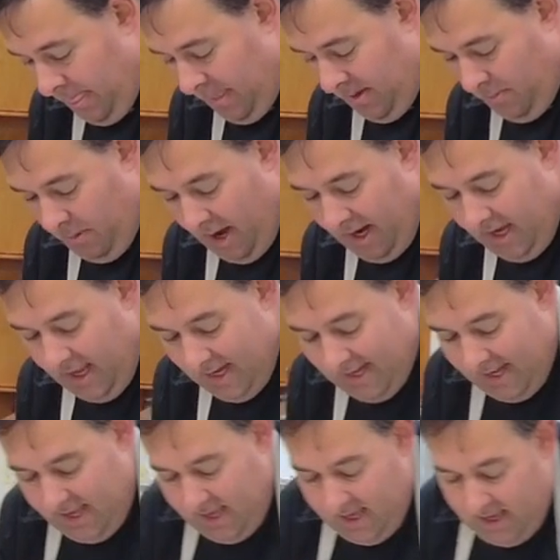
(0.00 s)
Want to get
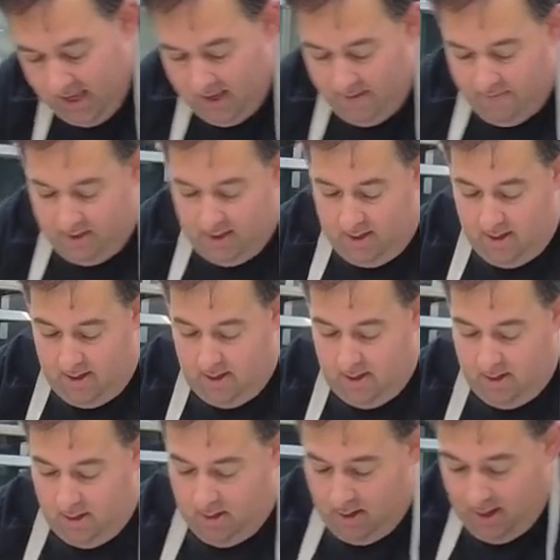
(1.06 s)
an even
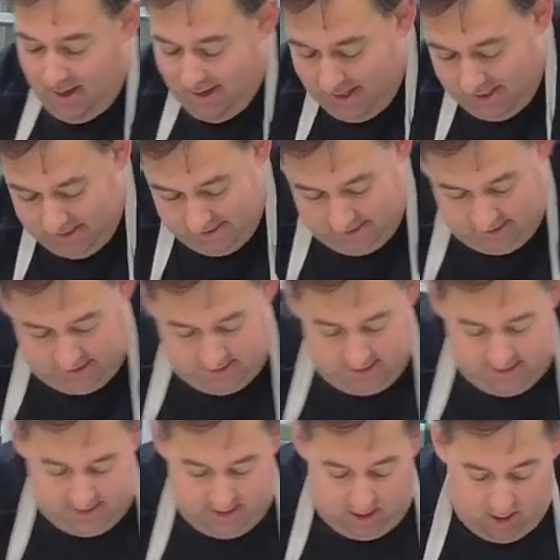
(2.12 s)

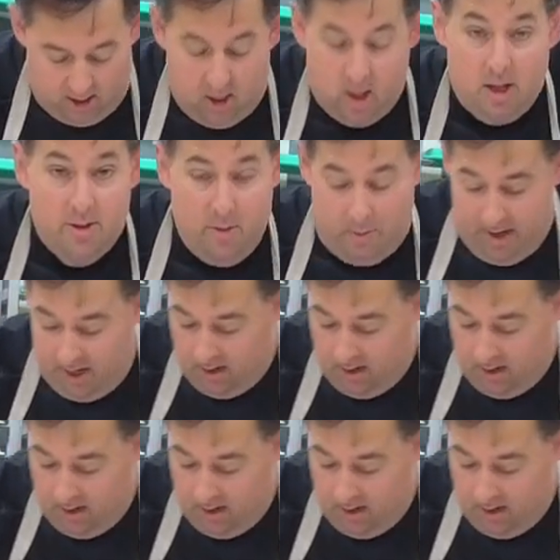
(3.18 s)
consistency all the way